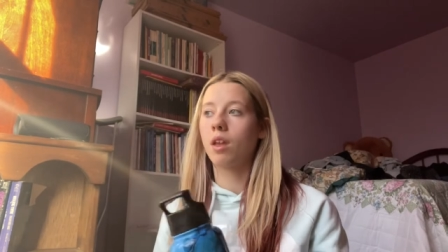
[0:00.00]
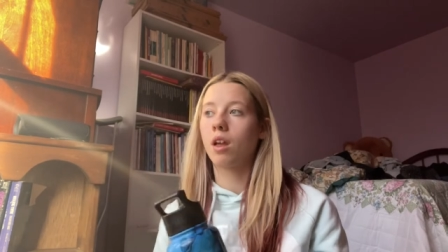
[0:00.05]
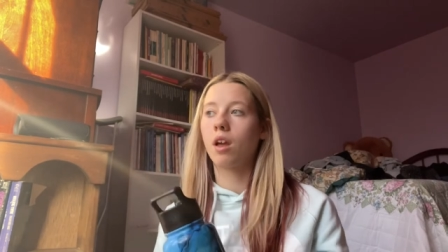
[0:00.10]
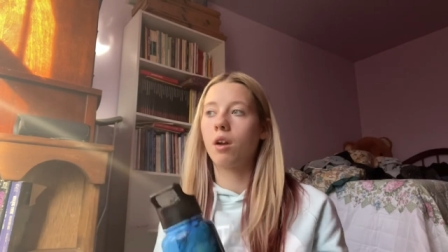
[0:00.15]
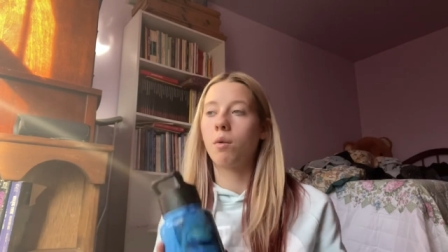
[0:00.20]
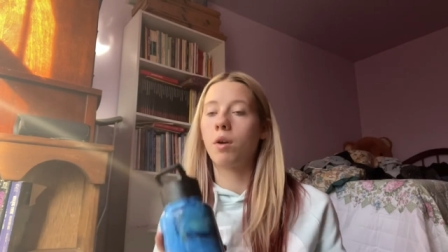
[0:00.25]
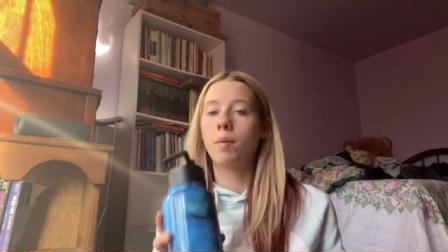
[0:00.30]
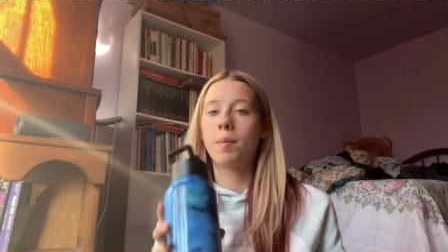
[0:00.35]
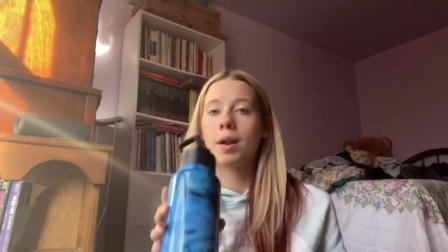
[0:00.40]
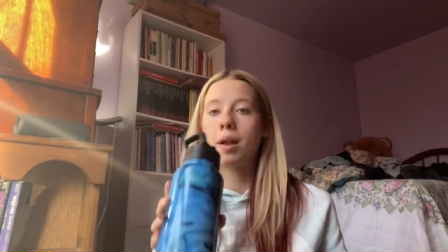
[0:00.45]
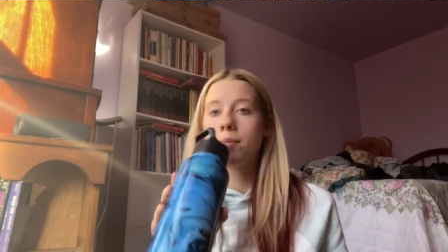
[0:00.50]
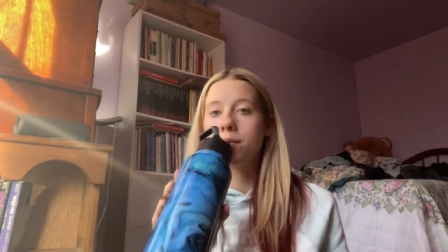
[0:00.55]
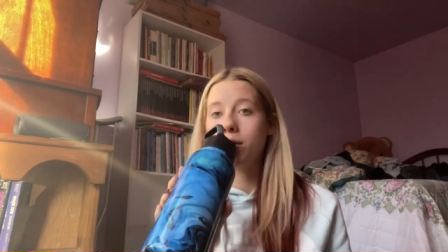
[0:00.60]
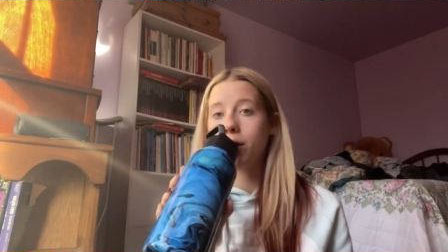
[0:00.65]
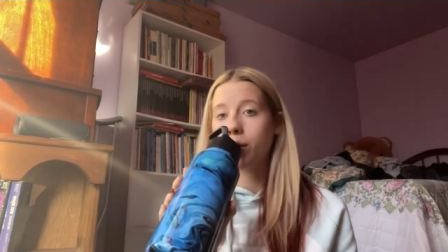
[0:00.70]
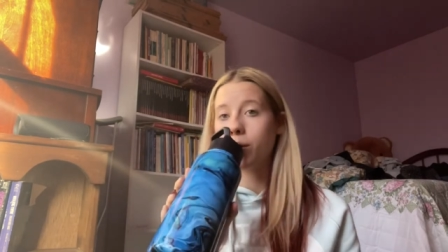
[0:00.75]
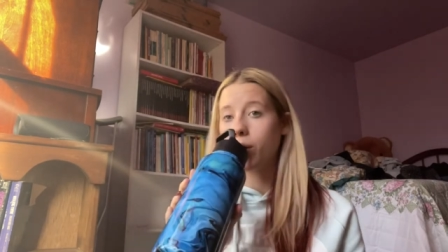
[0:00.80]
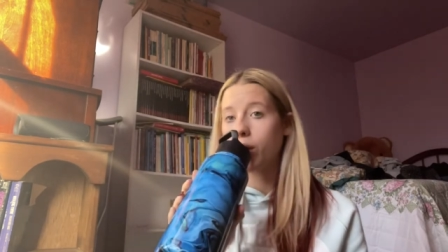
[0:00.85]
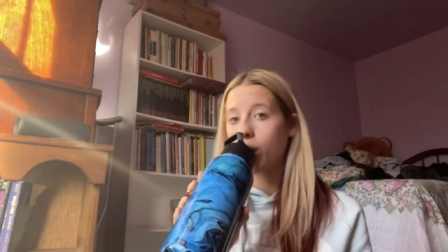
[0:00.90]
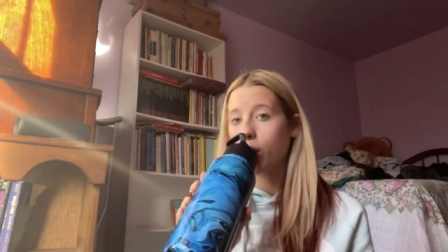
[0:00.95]
what I've been up
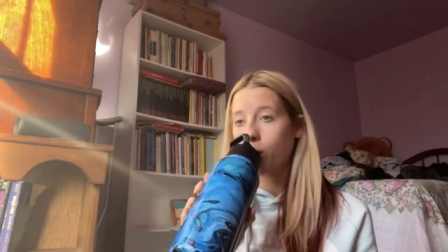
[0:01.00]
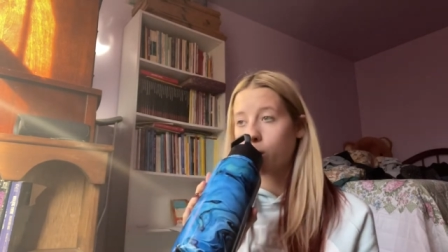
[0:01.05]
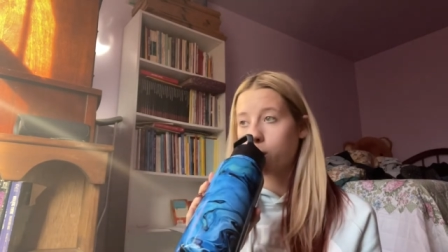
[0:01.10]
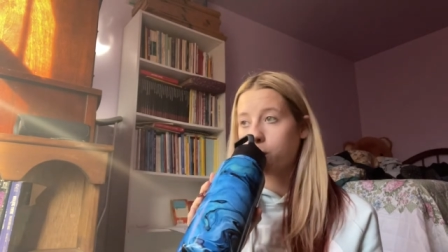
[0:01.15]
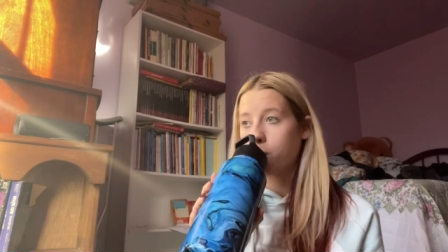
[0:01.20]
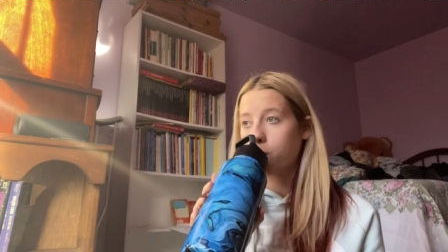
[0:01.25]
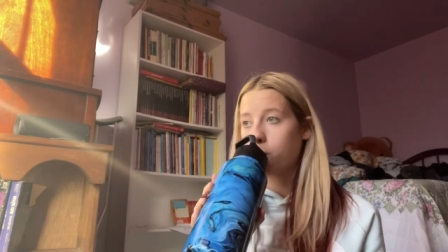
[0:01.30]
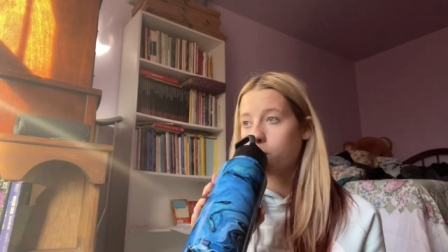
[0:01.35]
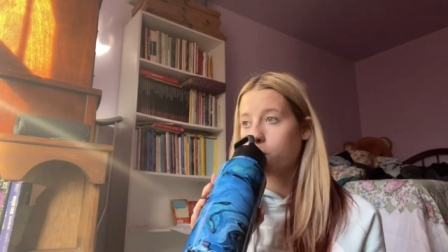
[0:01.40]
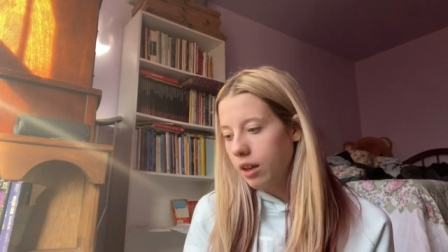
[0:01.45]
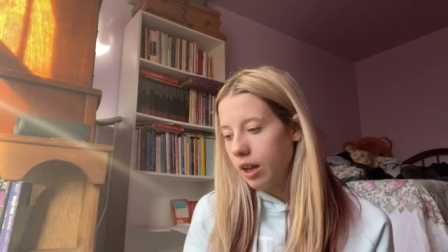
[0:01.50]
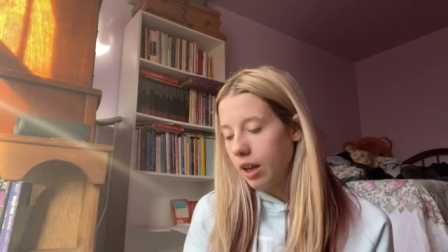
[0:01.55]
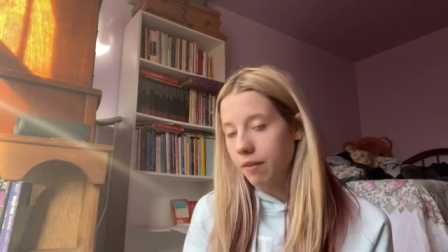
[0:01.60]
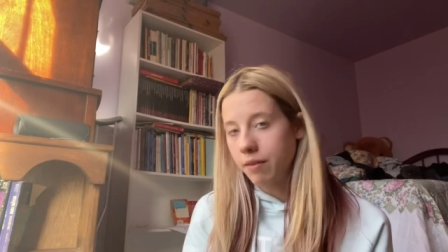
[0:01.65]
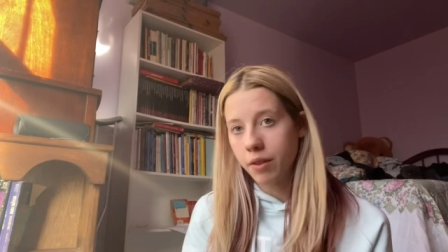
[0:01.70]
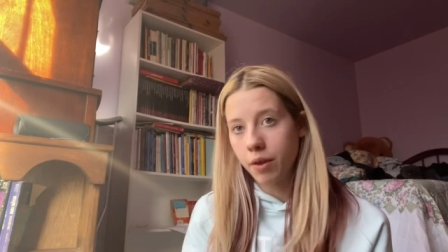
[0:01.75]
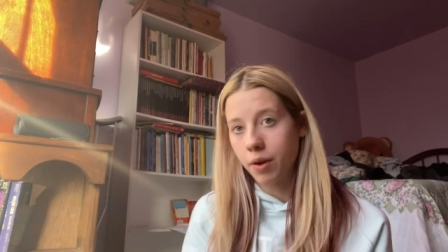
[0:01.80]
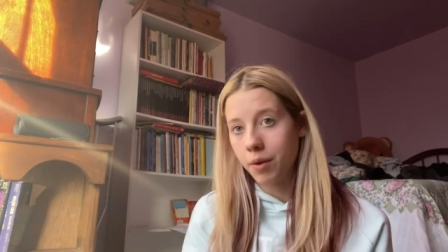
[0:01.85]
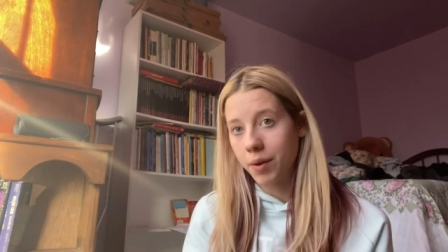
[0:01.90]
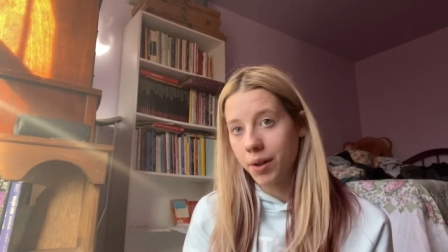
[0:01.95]
to,
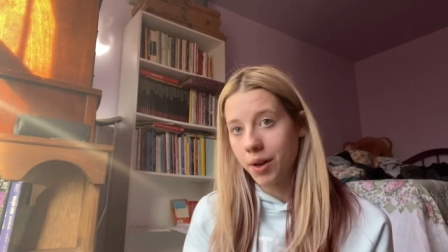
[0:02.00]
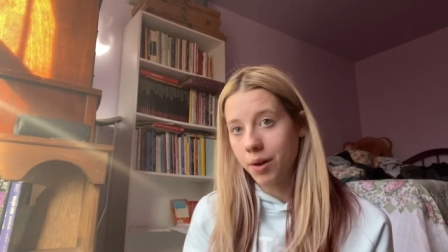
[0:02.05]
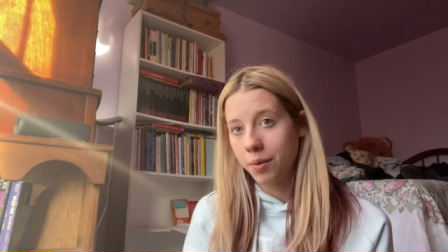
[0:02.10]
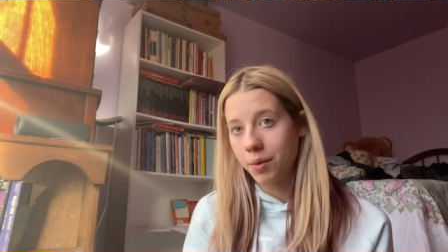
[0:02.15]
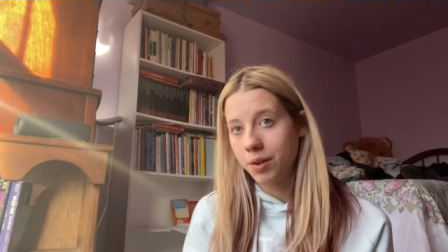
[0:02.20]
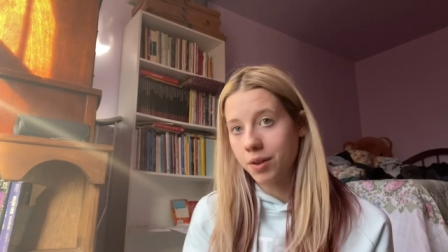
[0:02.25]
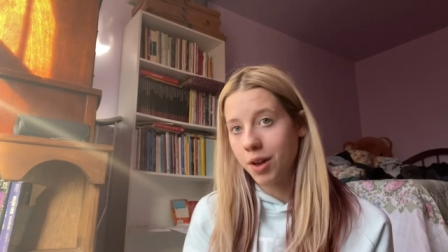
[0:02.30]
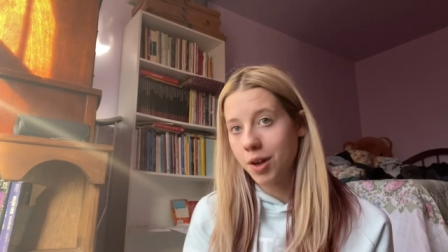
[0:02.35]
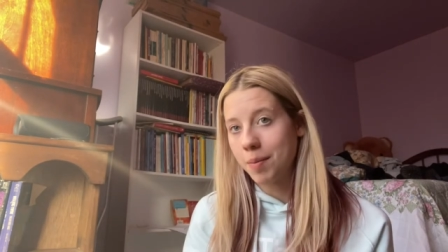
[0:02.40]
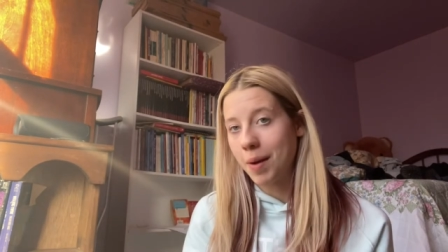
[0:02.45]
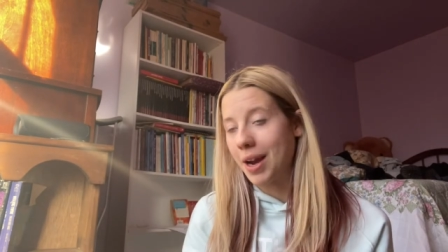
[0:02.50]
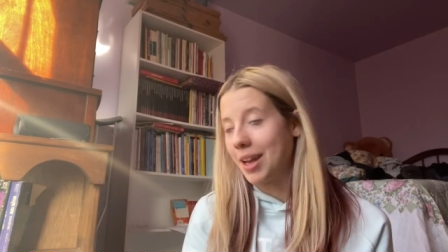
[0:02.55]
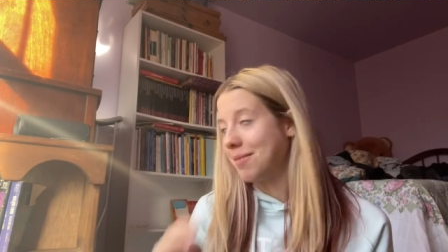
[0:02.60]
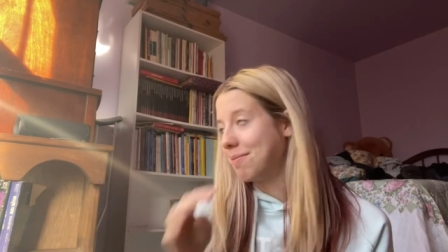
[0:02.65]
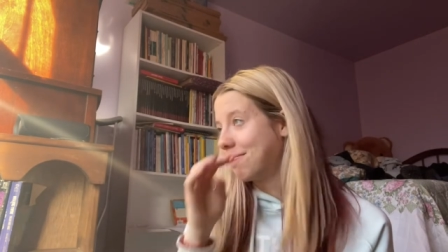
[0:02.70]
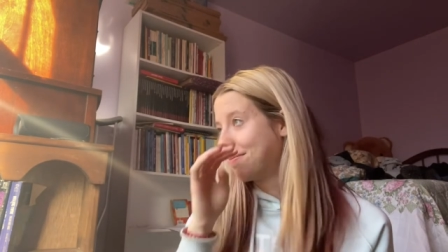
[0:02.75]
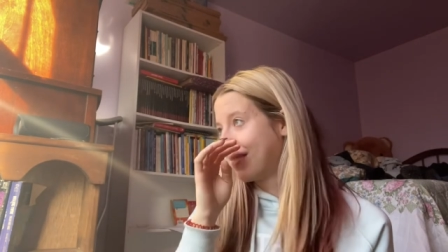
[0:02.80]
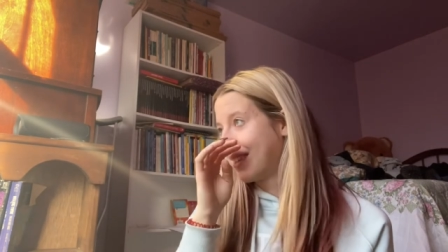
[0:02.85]
even though I really don't want to talk about it.